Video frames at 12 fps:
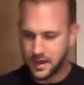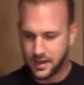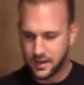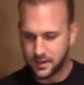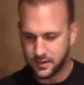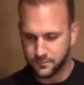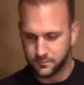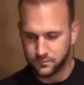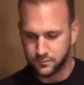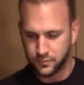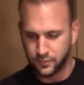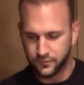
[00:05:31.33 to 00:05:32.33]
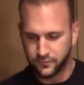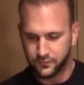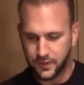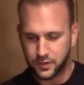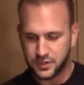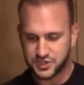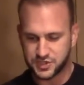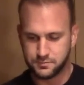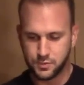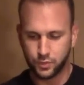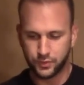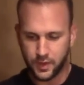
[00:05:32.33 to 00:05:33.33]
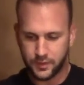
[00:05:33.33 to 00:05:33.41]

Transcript: Um, very smooth